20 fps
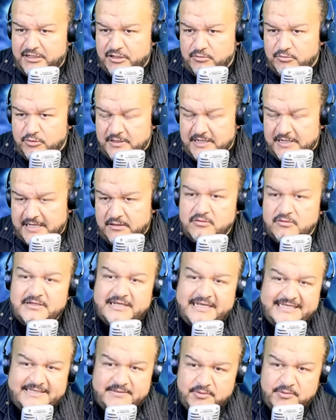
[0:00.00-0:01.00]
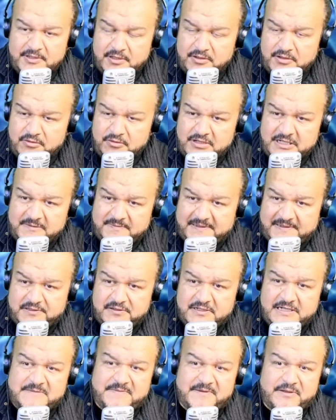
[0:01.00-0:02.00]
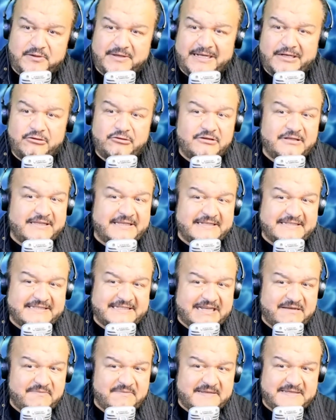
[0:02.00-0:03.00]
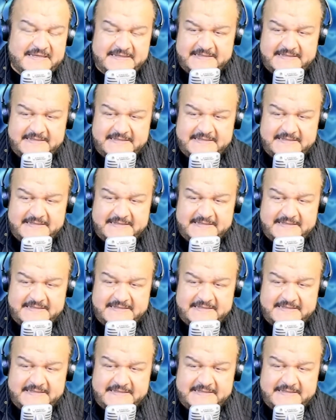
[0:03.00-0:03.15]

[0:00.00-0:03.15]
Even though some people died, Hamas leaders remain.